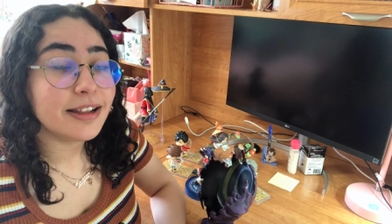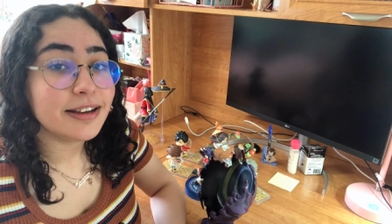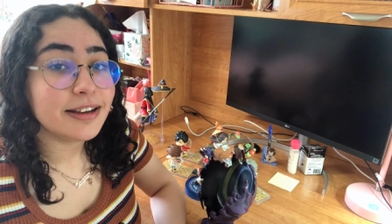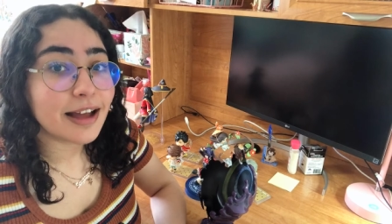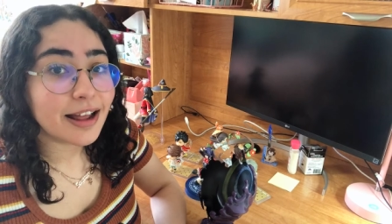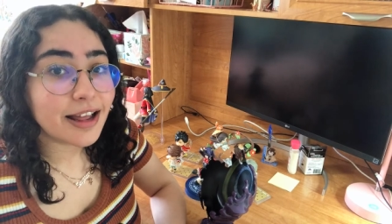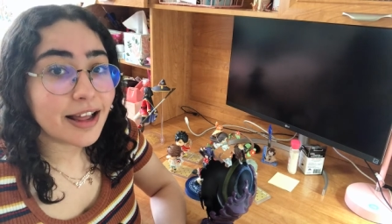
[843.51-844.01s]

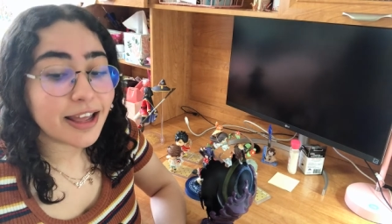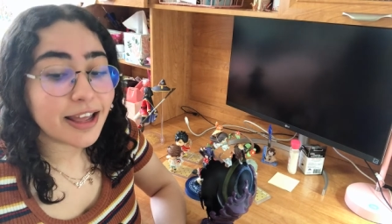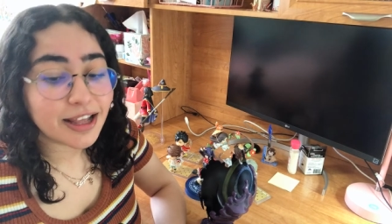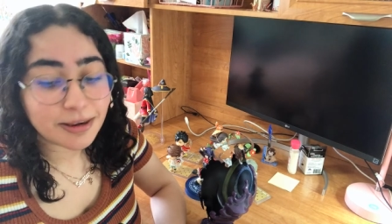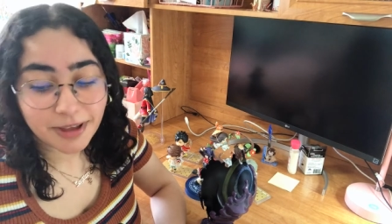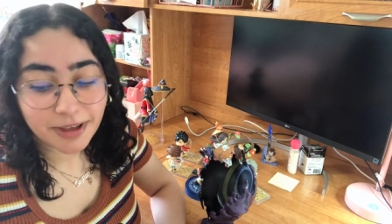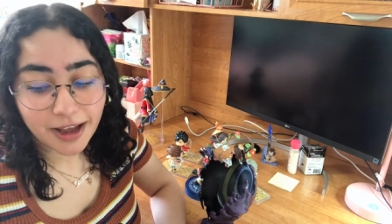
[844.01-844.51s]
Nana
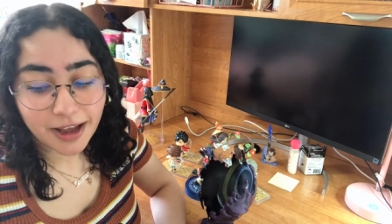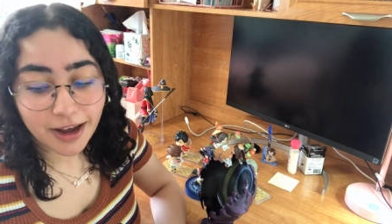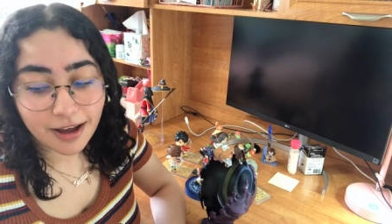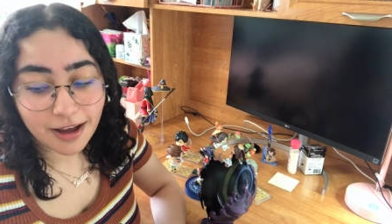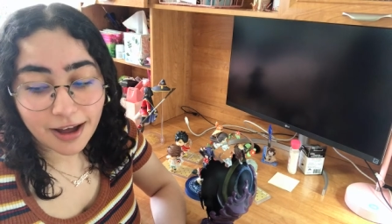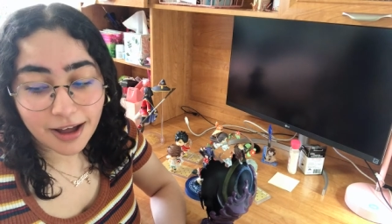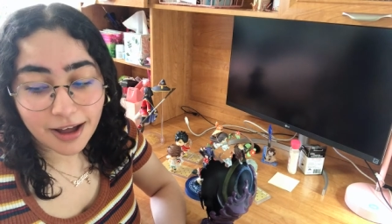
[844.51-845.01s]
anime
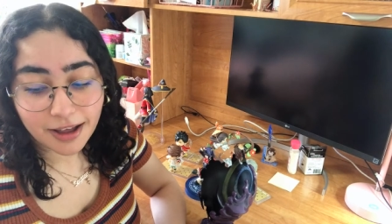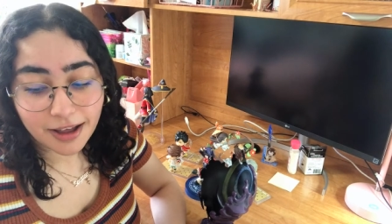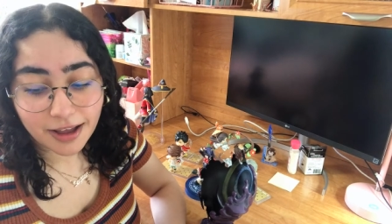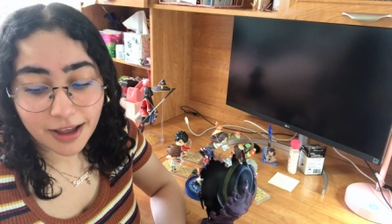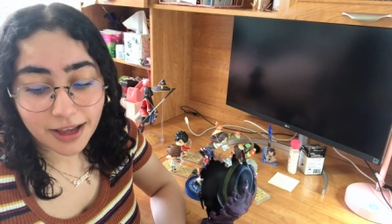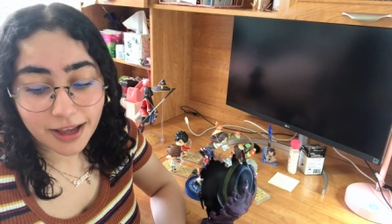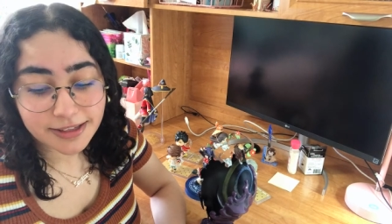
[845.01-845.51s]
got
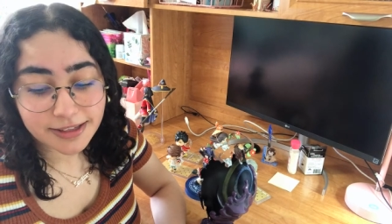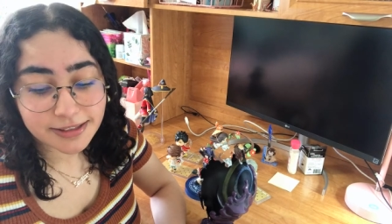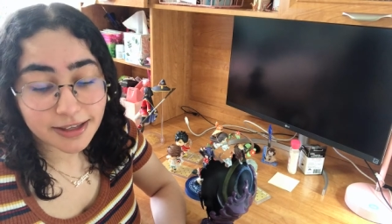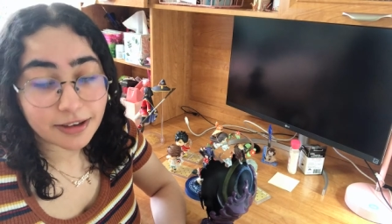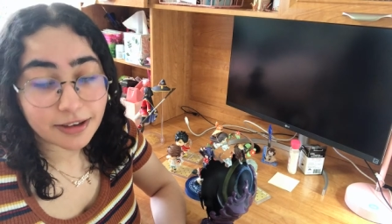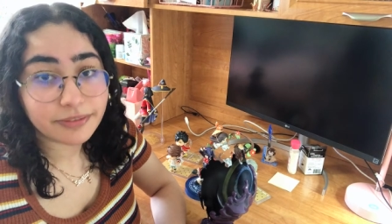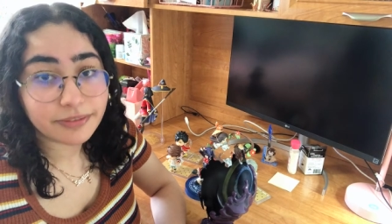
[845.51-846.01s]
a
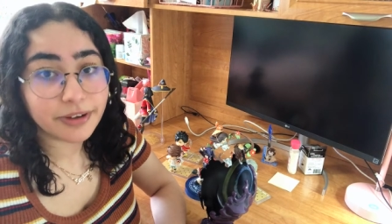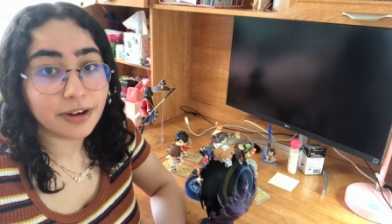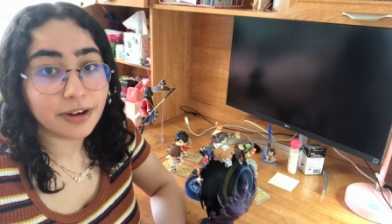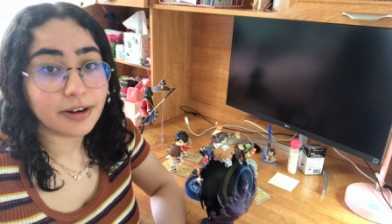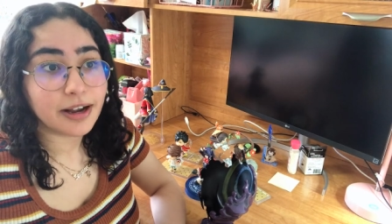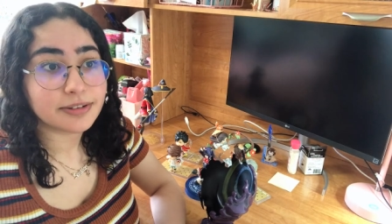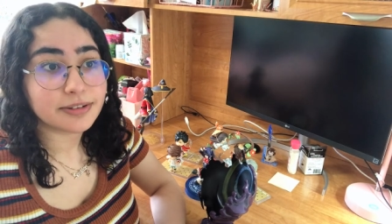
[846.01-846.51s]
scale figure
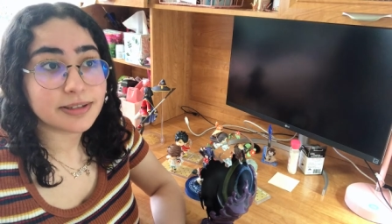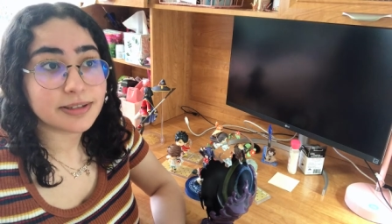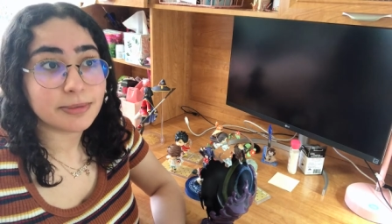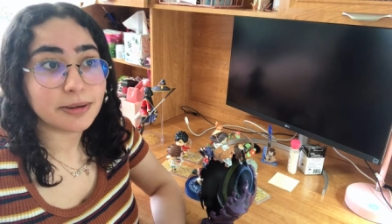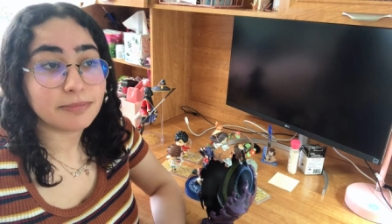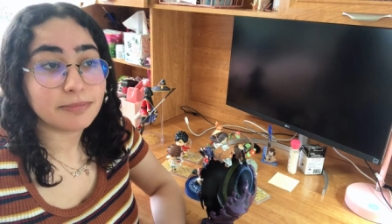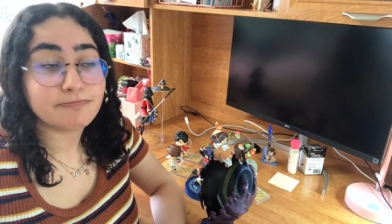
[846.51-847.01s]

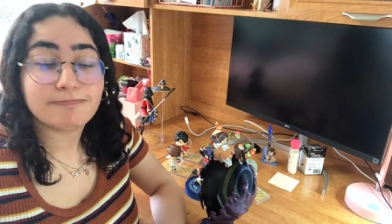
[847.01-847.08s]
announcement.